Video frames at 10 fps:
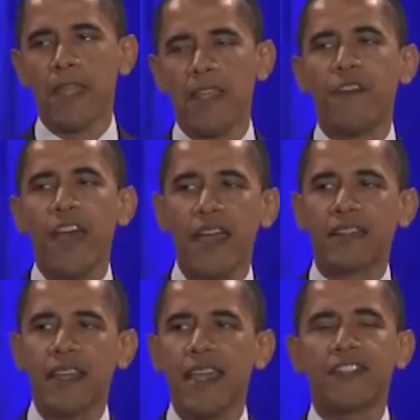In
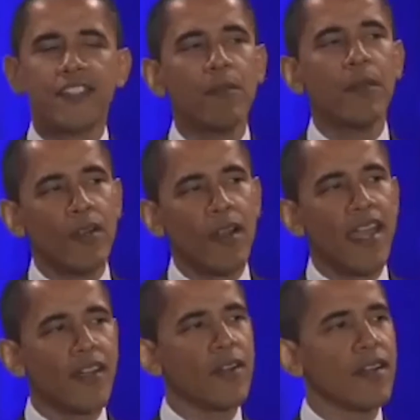fact, a similar
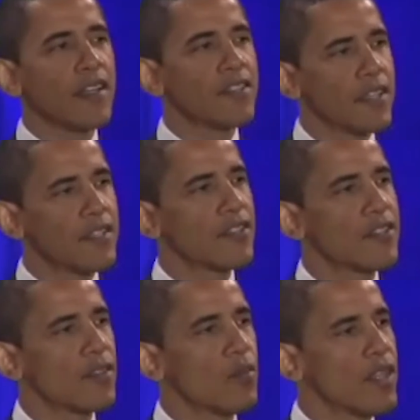anger
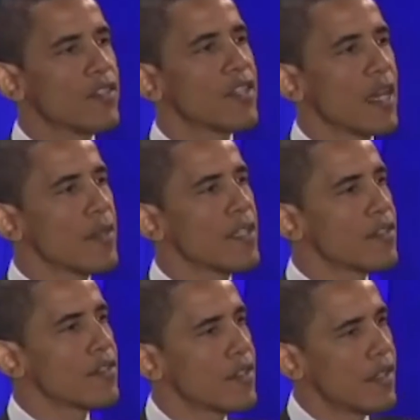exists within
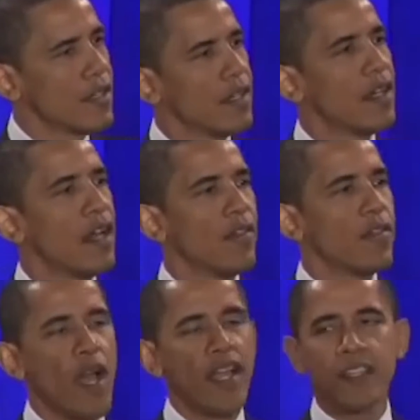segments
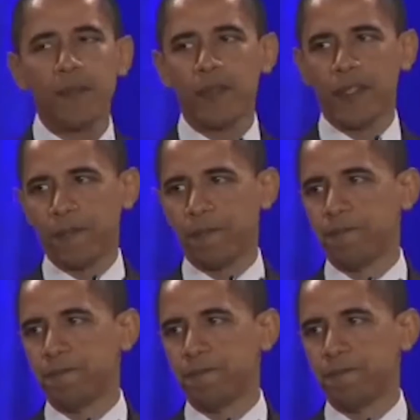of the white community.